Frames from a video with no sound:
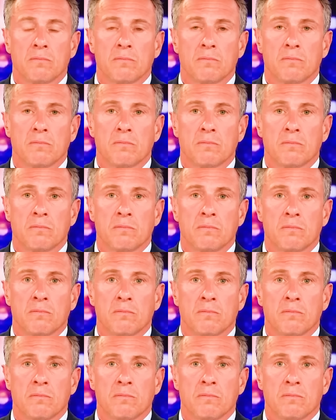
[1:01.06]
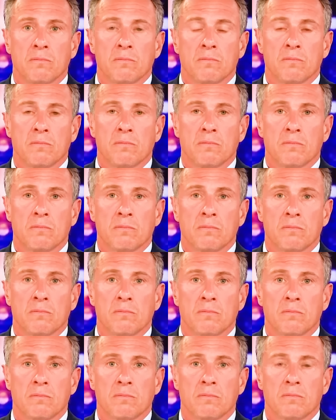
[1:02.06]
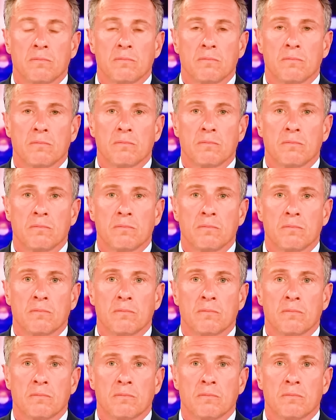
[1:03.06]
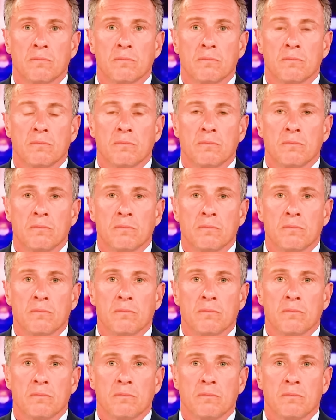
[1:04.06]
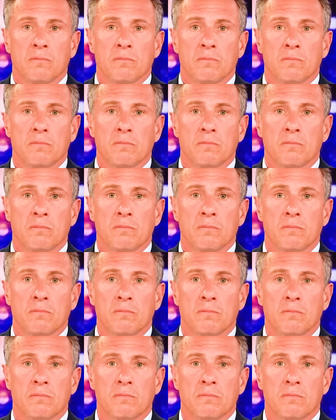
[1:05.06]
No words are spoken by the person on screen.